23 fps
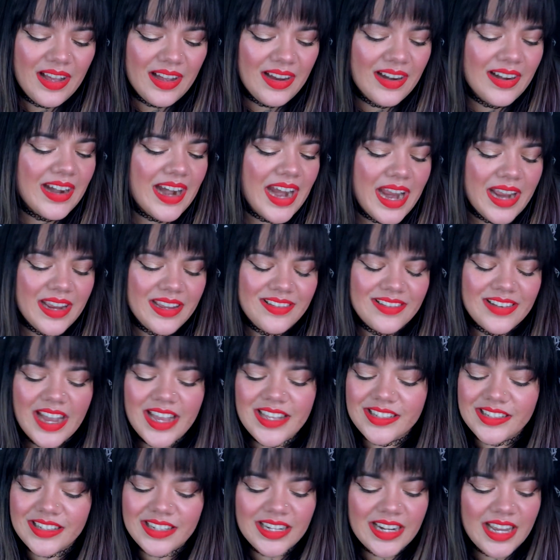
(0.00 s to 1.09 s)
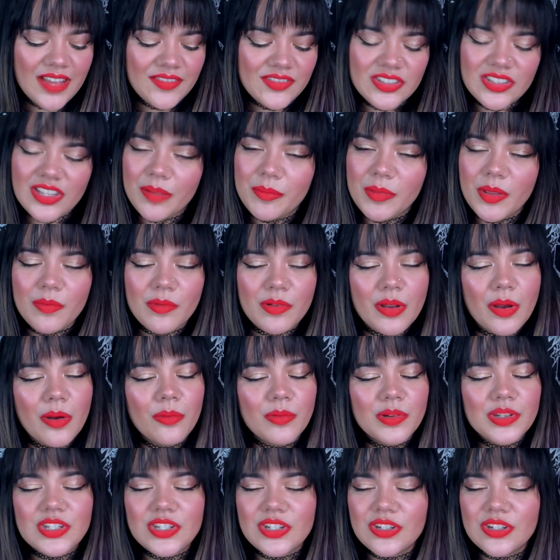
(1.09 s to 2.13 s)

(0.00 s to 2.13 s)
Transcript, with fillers: all right, you guys are gonna have to let me know what